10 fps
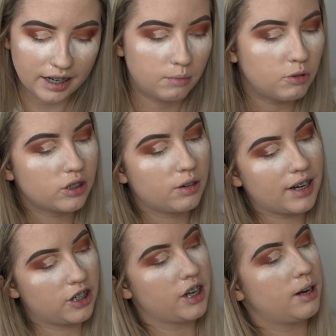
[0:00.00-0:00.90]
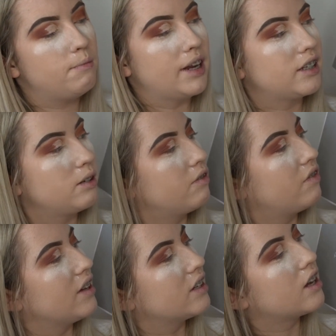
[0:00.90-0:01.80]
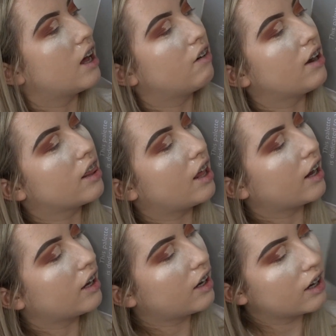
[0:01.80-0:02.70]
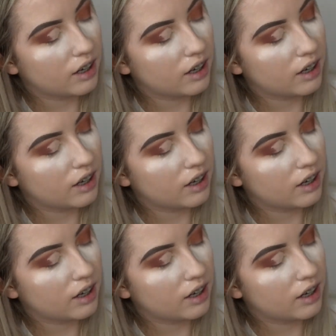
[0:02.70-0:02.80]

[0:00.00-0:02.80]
And I'm also actually going to mix it with this colour, I think.